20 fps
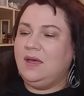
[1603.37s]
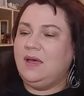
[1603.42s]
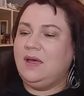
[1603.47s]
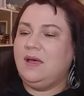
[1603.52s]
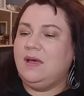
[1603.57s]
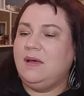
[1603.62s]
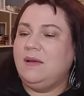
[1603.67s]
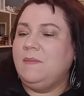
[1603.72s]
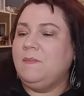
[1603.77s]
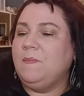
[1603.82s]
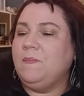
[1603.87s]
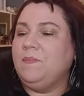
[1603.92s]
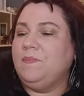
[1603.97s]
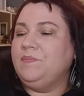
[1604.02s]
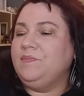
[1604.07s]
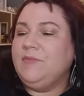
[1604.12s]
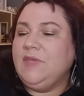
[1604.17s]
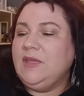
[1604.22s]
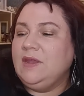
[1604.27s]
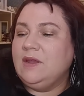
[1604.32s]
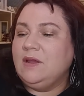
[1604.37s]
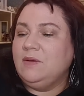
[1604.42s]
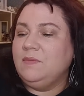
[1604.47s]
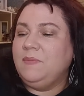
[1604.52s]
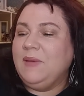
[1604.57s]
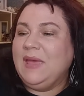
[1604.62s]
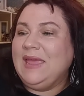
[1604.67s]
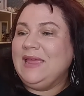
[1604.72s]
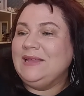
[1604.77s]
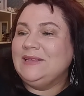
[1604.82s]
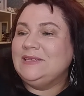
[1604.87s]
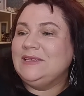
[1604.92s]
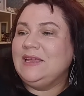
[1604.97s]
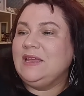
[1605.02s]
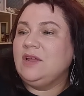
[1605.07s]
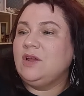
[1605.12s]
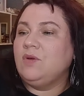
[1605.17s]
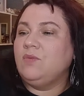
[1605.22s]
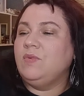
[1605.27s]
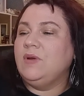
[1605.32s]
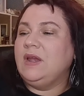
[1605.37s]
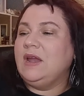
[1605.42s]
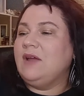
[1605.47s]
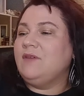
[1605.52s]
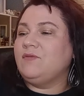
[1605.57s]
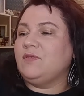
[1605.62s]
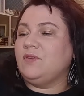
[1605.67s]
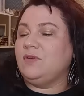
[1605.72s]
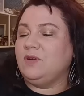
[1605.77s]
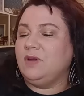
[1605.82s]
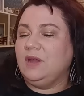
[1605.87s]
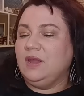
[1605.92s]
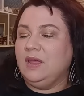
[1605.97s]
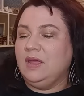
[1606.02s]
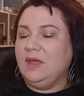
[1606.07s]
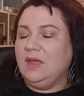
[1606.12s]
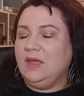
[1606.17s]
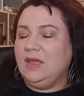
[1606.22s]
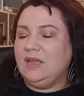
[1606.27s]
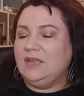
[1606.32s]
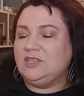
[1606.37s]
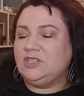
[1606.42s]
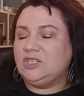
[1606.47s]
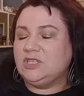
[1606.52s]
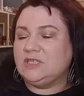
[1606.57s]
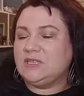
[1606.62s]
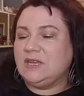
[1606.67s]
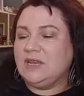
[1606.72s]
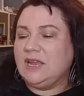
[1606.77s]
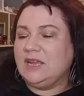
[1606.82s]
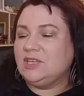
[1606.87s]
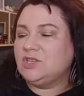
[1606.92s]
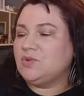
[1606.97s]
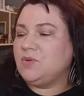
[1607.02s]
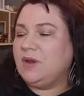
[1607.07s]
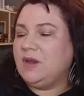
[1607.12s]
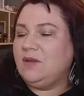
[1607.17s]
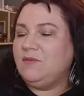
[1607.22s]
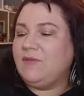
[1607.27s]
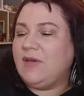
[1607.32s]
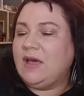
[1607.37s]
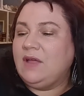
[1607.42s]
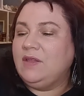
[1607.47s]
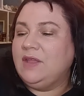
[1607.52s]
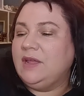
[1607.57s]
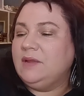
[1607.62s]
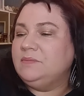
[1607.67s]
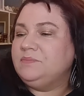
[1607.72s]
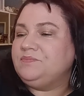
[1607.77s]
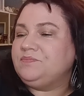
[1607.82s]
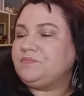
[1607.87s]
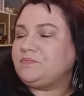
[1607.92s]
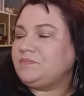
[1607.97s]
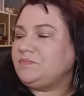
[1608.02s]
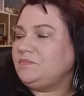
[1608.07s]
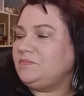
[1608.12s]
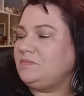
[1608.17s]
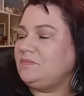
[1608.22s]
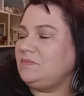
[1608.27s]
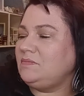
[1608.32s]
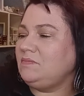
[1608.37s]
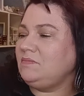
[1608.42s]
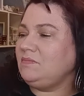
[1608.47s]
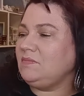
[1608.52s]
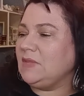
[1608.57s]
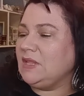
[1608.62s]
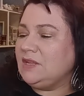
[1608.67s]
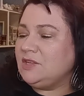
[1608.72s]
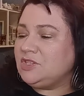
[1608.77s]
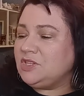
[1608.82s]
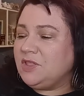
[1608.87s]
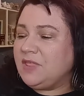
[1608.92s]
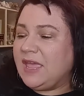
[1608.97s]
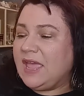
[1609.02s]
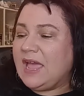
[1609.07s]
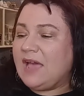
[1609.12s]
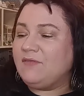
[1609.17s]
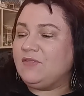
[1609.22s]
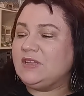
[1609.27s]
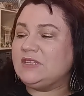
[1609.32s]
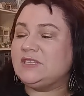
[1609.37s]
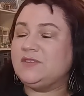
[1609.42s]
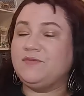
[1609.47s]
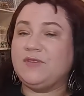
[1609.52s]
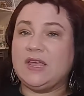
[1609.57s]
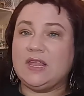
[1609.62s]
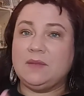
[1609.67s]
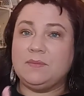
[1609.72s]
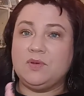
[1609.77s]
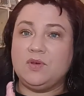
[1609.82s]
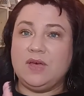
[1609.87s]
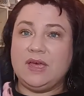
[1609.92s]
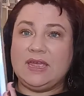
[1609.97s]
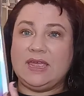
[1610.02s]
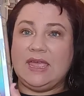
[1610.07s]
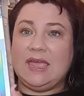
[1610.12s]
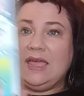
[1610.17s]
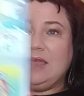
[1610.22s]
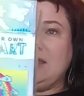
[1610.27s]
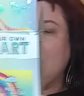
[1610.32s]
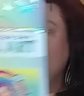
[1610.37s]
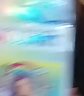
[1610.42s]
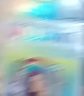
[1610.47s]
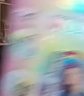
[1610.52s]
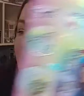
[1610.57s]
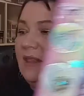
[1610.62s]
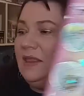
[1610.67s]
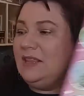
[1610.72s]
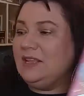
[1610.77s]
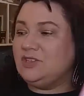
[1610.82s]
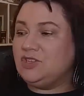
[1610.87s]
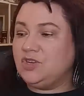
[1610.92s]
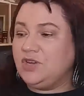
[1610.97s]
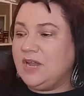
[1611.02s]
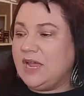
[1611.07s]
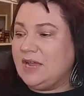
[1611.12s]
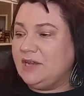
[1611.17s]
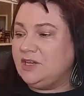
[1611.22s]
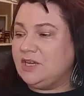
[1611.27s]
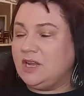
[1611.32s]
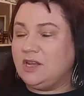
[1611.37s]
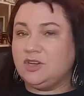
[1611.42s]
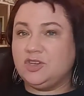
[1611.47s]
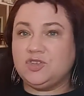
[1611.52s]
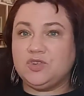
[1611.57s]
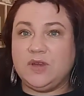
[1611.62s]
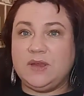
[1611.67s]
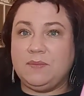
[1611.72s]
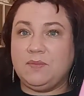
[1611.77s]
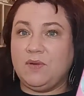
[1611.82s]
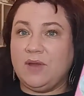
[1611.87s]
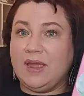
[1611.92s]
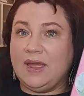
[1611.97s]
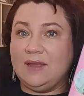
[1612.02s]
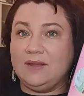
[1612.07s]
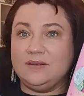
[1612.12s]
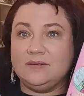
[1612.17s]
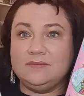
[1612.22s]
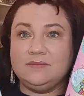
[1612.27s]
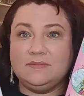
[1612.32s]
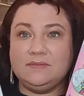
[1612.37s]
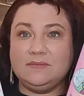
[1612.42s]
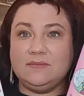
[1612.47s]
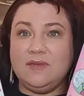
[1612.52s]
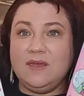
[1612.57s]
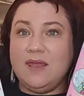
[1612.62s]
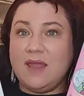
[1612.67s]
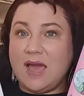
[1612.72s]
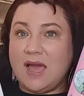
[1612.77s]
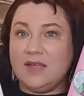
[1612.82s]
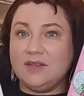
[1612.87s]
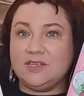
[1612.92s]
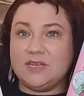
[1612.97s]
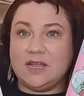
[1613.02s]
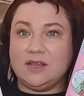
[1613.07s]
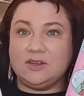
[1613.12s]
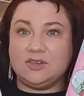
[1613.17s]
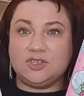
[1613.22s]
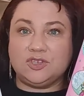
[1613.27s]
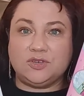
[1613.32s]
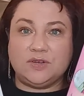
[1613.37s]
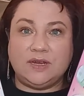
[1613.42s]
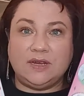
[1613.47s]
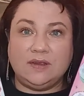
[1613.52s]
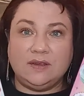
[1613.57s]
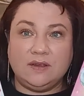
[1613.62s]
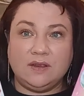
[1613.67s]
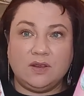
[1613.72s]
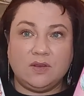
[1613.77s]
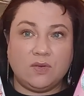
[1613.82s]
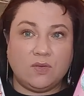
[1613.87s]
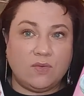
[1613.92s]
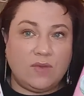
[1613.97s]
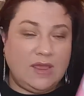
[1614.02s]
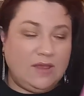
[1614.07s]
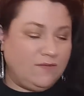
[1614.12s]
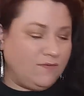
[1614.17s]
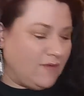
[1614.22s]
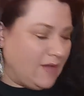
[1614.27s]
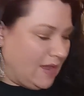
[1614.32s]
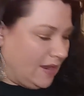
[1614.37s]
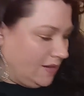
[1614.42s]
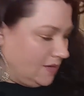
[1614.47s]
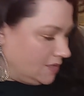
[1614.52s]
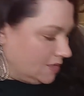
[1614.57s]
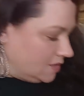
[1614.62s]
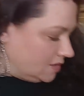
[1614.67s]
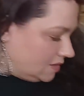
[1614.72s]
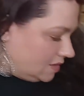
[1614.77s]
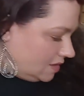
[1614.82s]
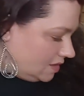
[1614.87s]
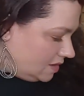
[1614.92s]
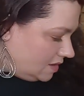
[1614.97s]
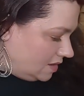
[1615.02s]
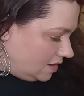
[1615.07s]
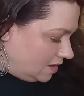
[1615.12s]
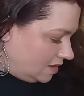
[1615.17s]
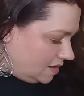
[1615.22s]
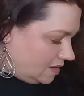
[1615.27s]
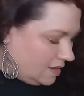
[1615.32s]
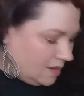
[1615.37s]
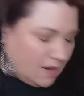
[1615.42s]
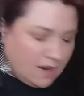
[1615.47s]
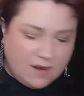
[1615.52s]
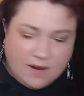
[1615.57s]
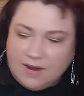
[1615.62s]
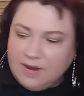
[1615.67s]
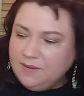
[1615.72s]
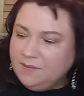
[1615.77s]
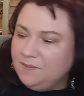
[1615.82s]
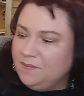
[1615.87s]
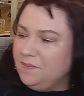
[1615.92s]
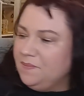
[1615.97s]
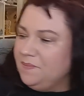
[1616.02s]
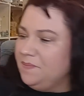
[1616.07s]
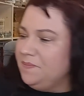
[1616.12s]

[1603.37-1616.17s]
um, you know, painting or whatever. It's just a nice creative outlet. So they have these available. Again, these are not Dollar Tree brand, not Dollar Tree. Great find. All right.